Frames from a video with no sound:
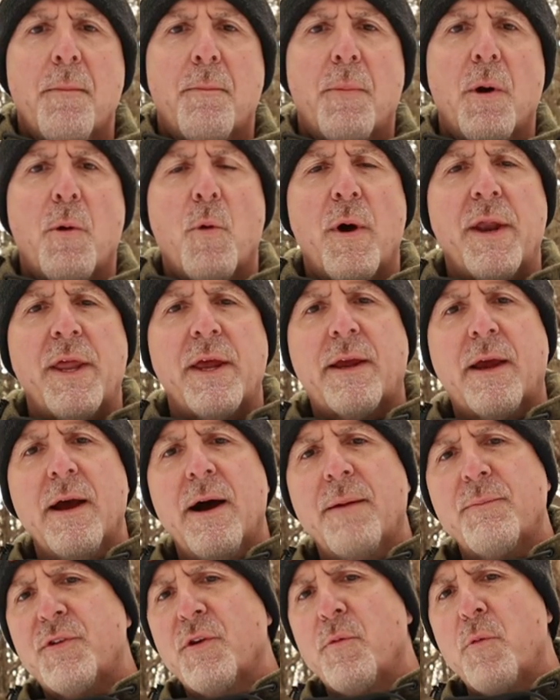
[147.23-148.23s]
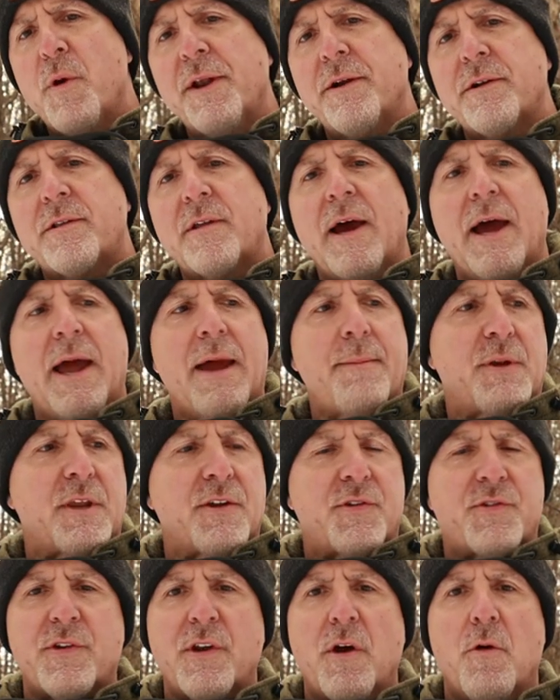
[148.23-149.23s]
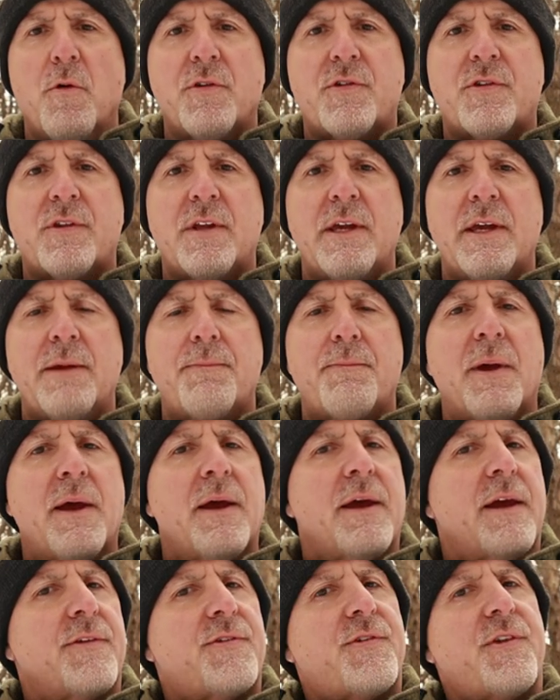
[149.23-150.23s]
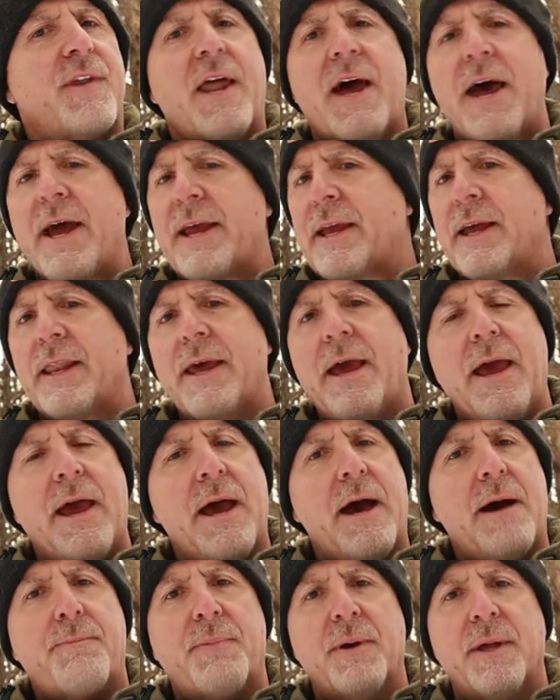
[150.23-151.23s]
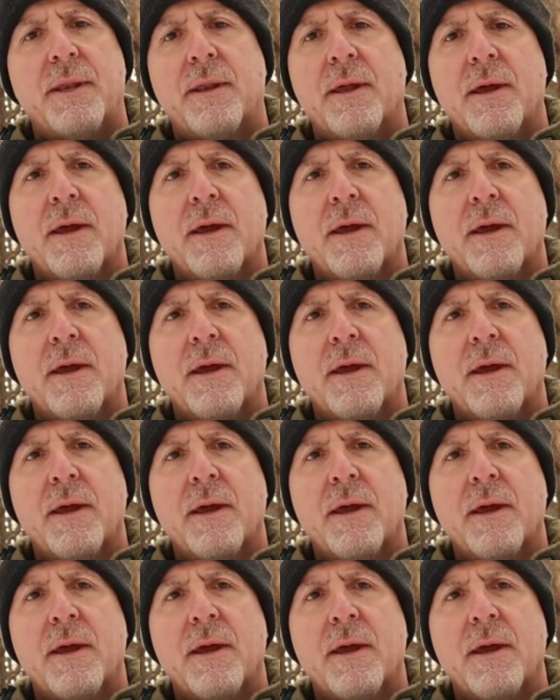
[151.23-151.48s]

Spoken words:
But when it comes to wintertime and the snow is deep, it's not going to happen.